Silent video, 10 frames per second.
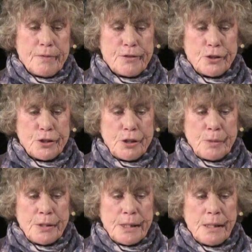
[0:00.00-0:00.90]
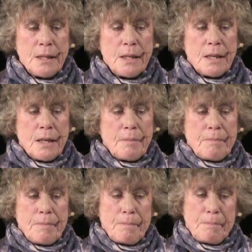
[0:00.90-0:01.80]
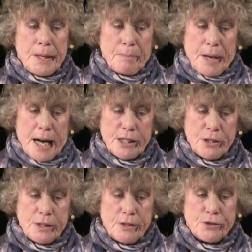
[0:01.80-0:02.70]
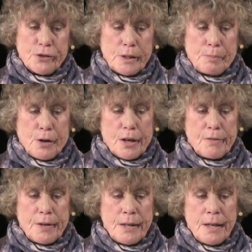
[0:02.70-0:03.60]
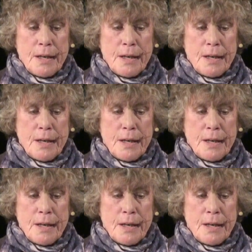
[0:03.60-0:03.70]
the Sooke community. Being passionate is certainly part of it.